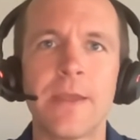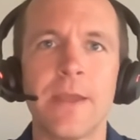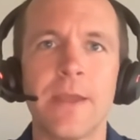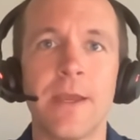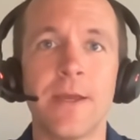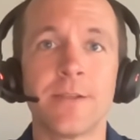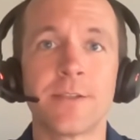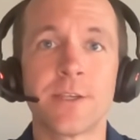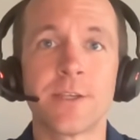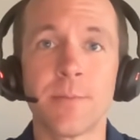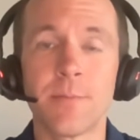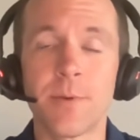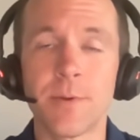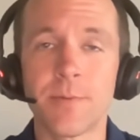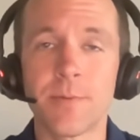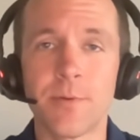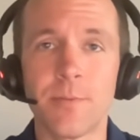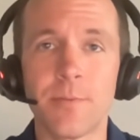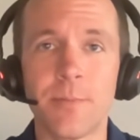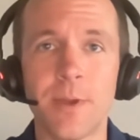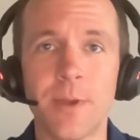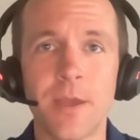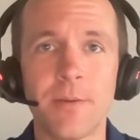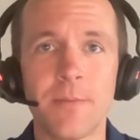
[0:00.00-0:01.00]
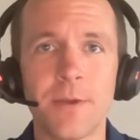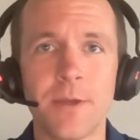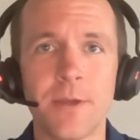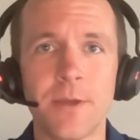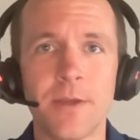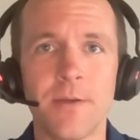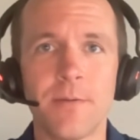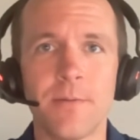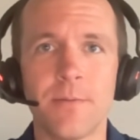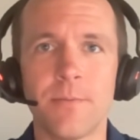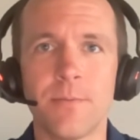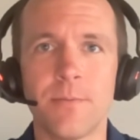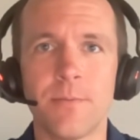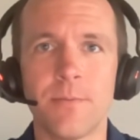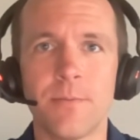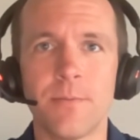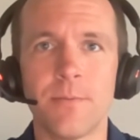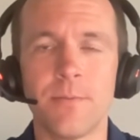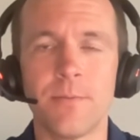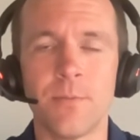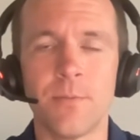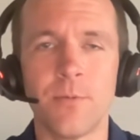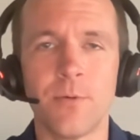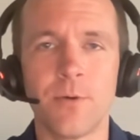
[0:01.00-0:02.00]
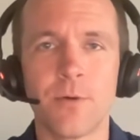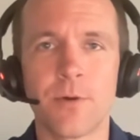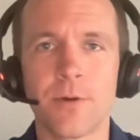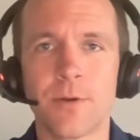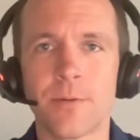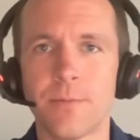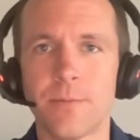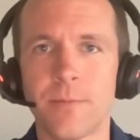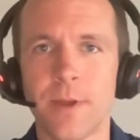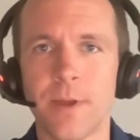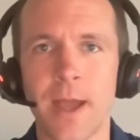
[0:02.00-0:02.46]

And some people may be more